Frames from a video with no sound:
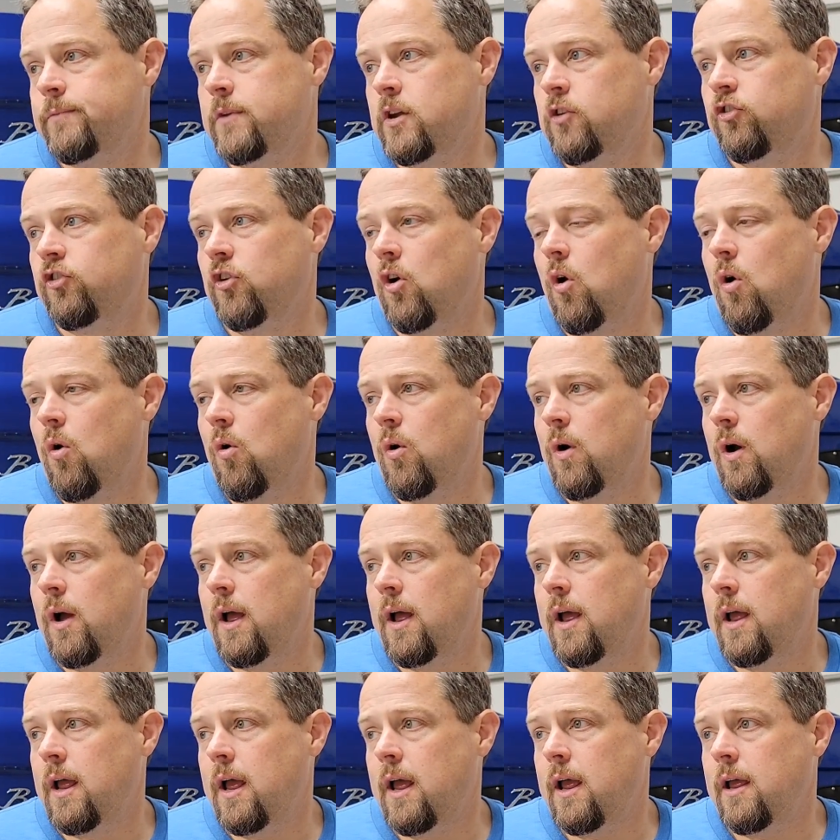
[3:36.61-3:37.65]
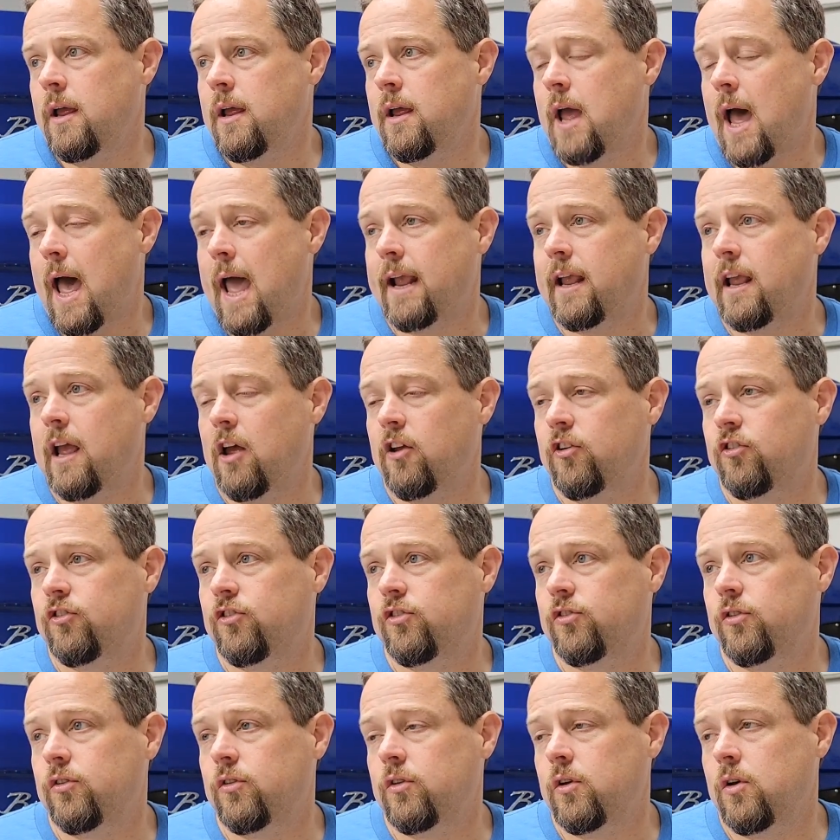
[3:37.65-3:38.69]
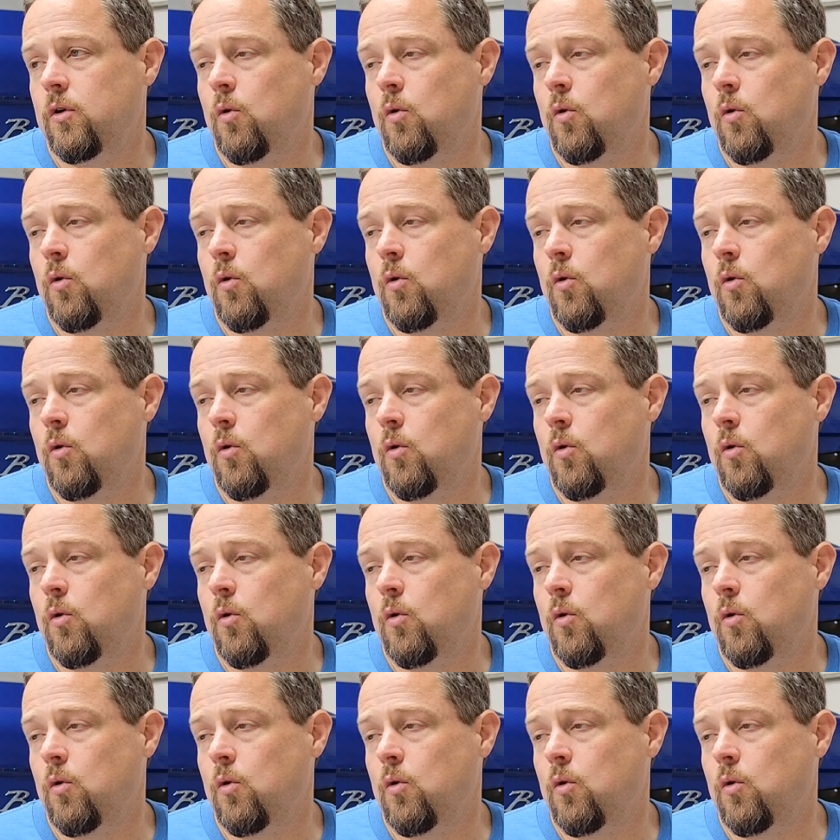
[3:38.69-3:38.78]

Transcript: so I guess